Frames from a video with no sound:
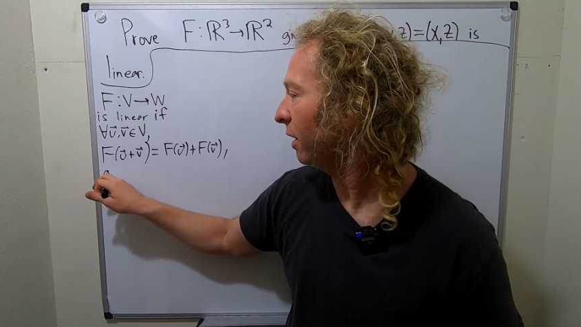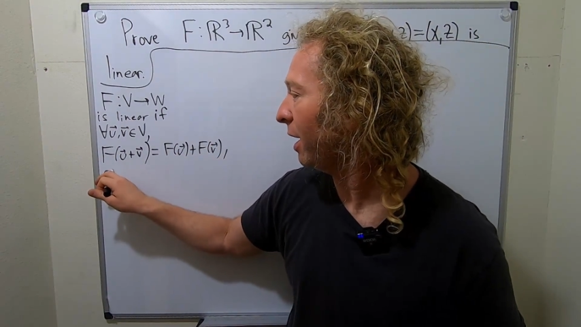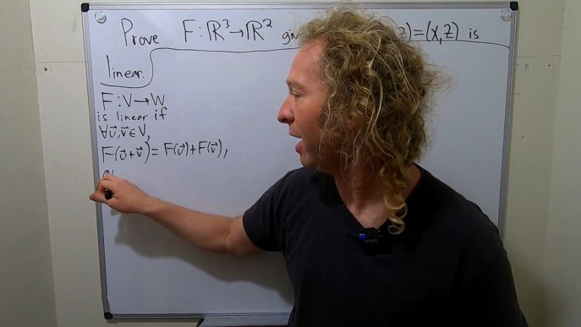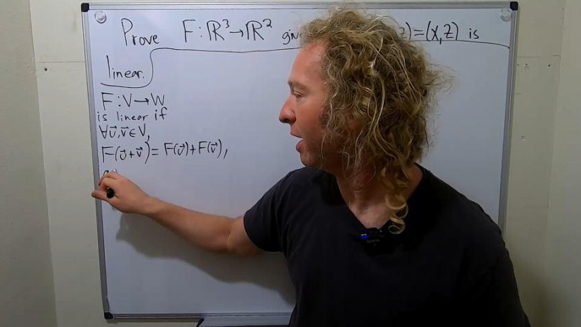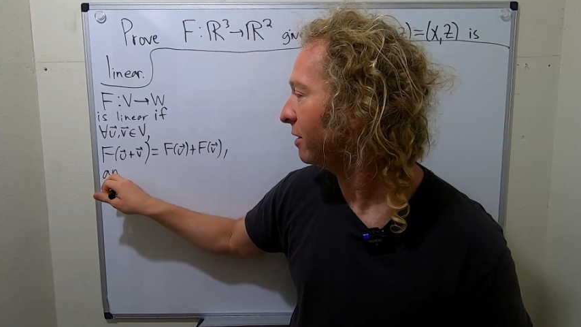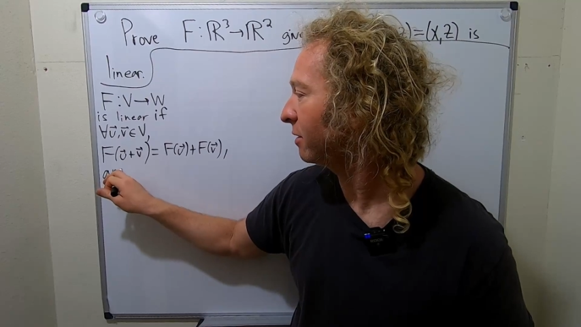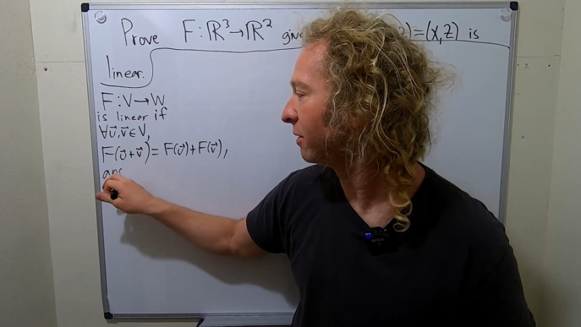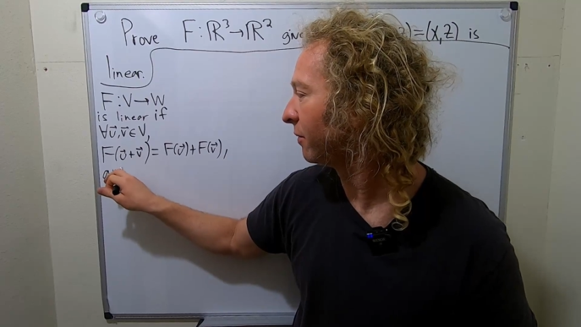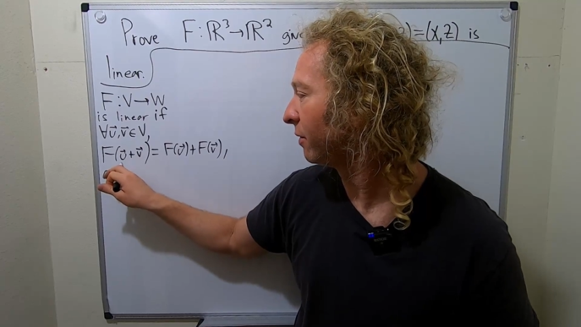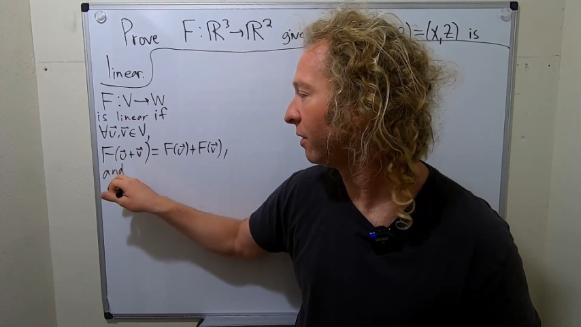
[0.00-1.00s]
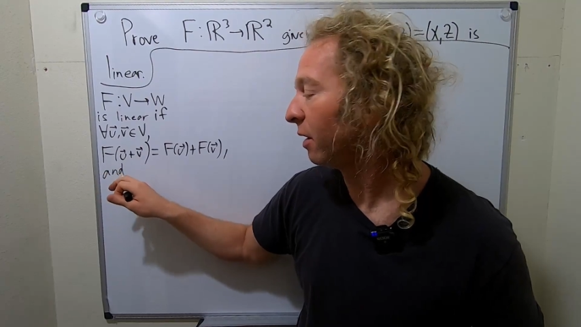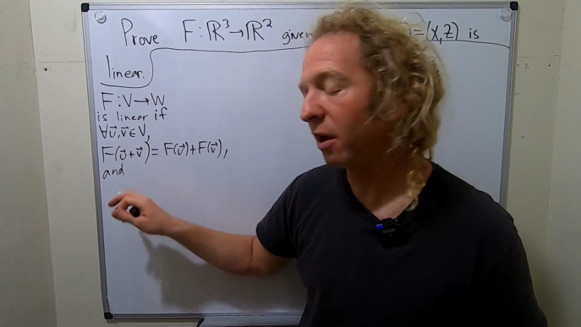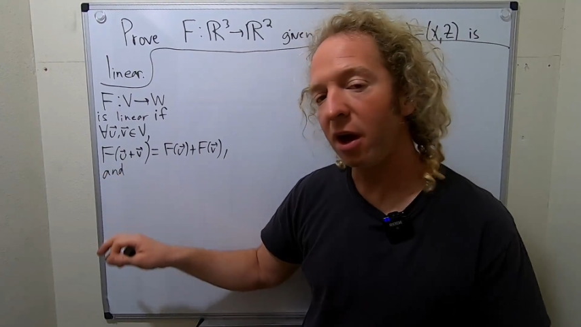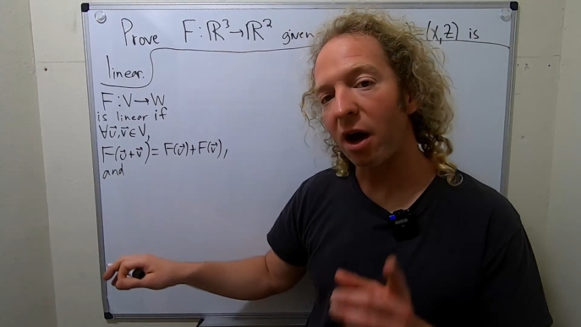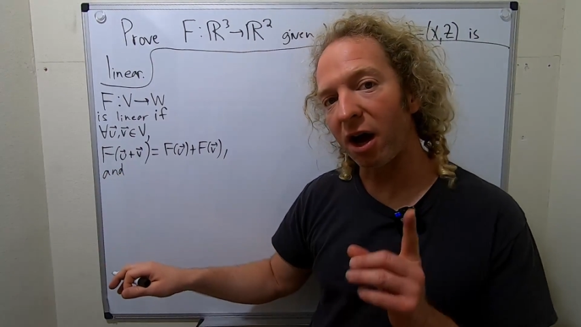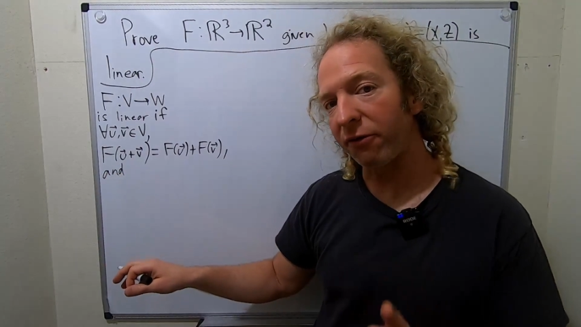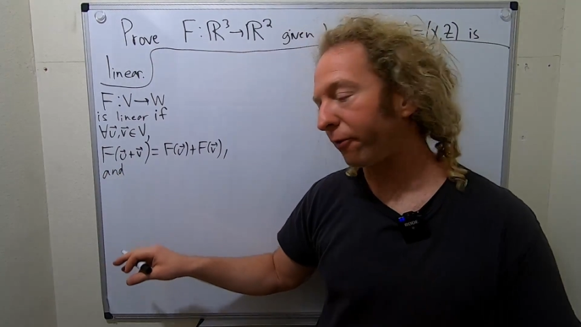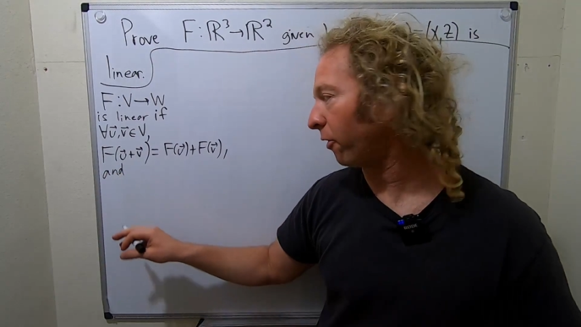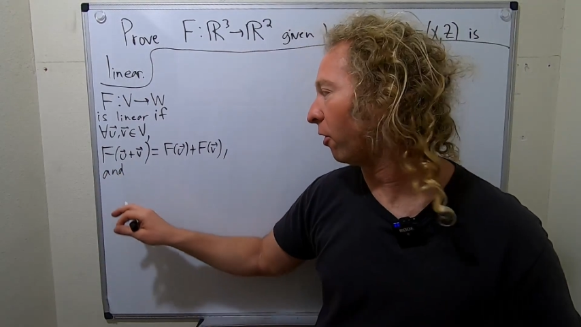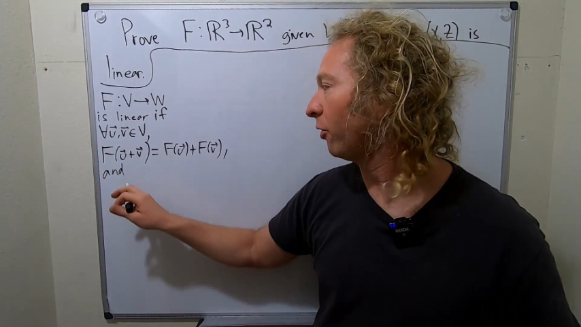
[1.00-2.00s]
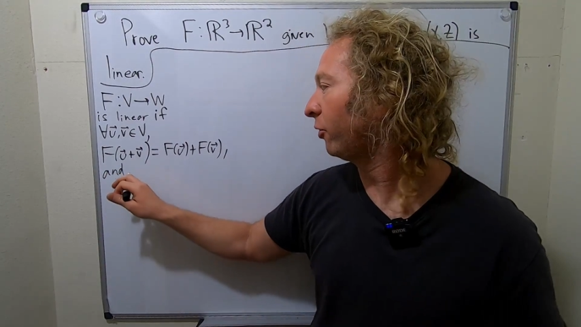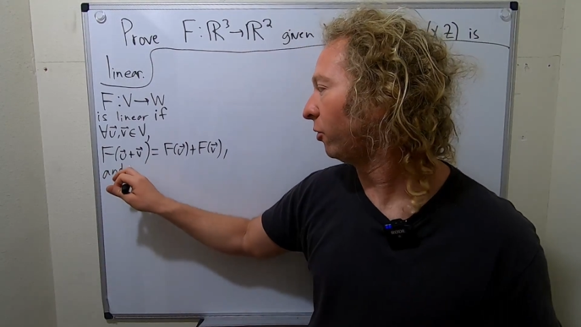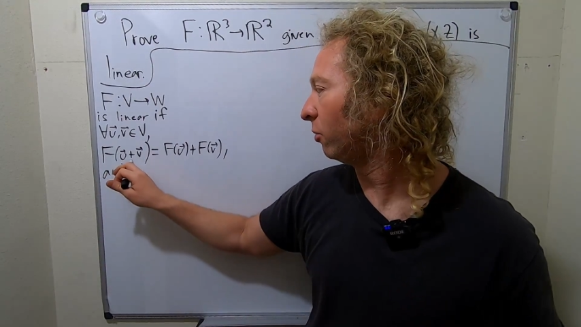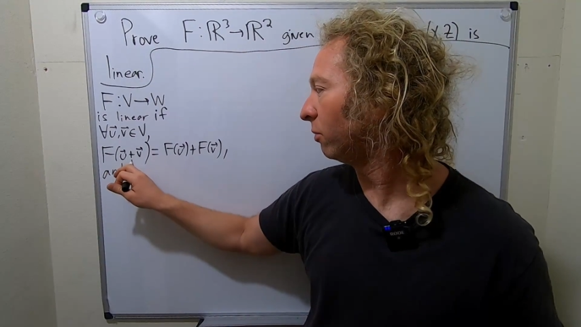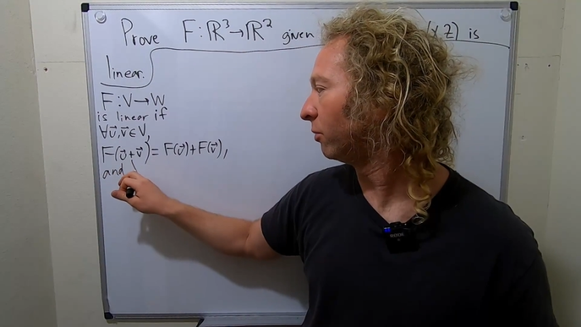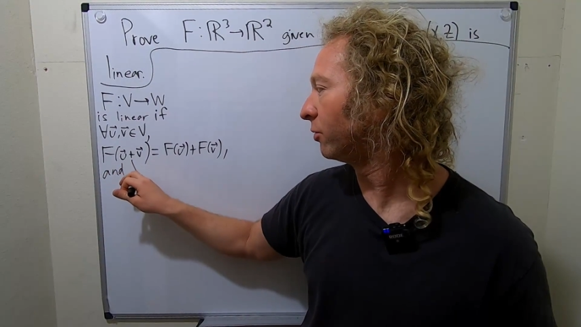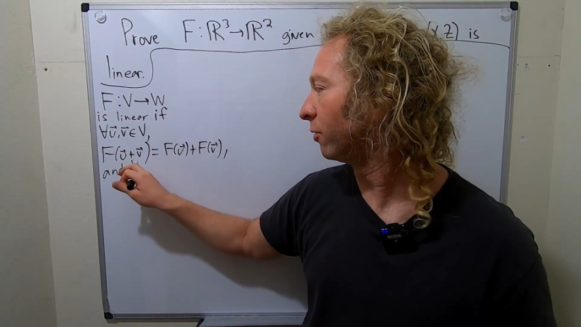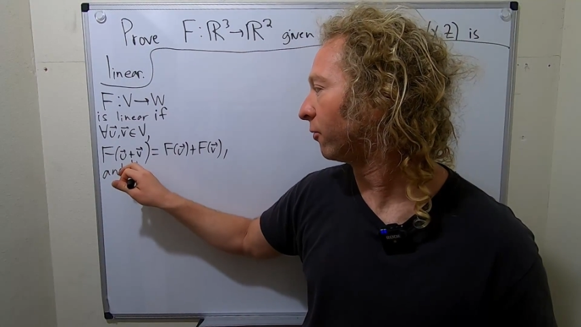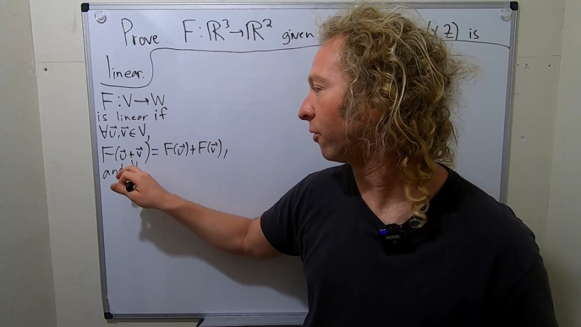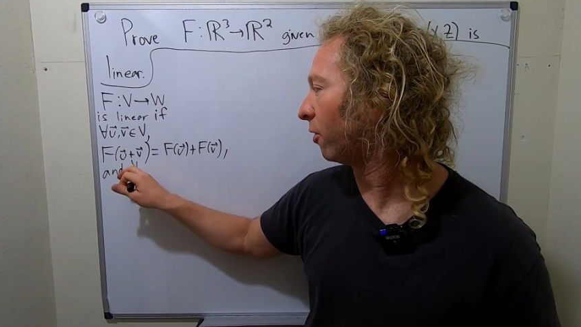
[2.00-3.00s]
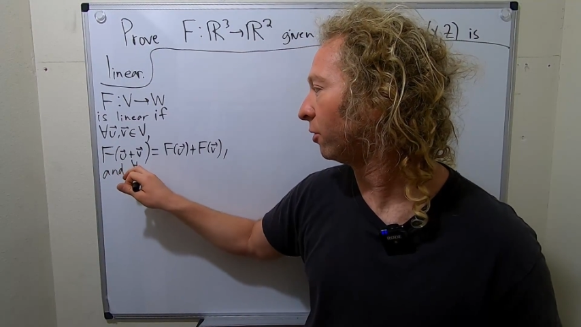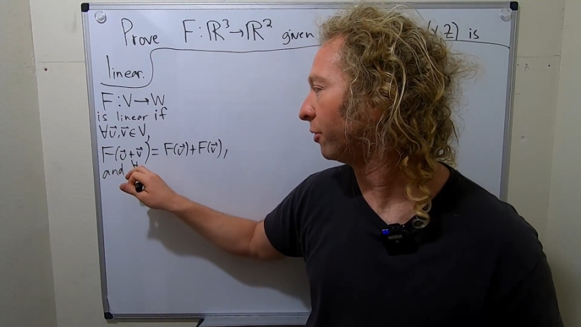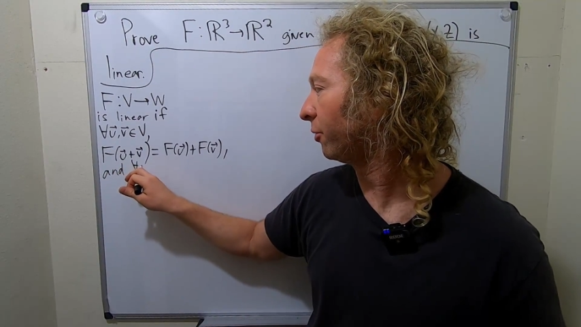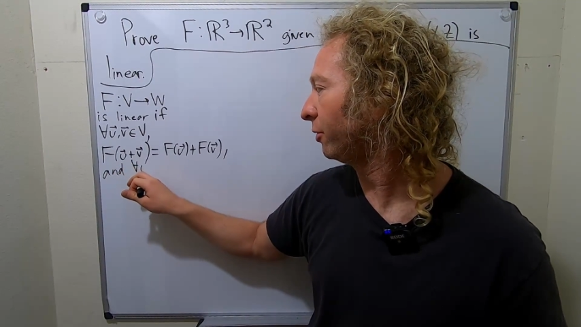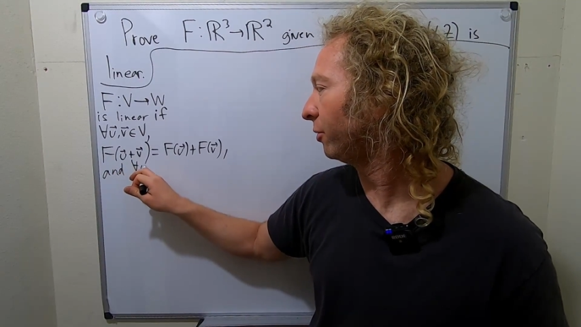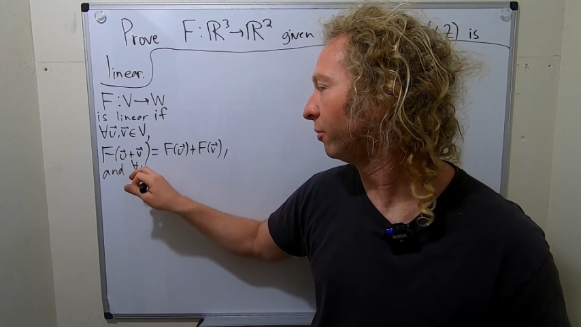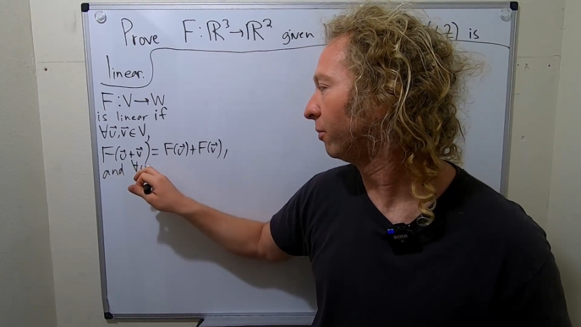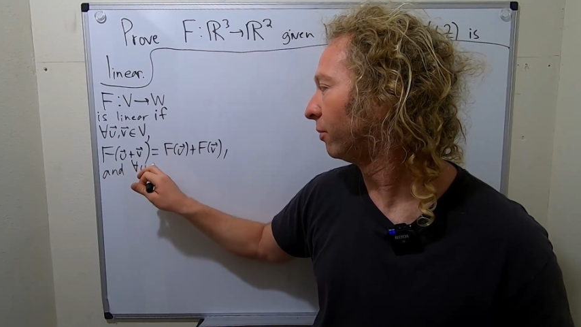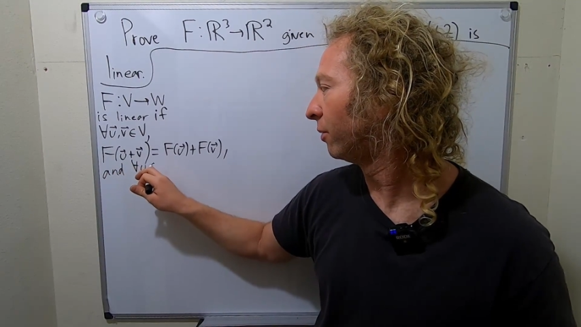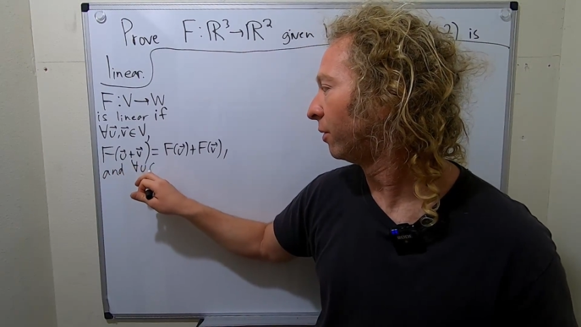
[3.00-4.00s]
and uh, for all u, so for all little u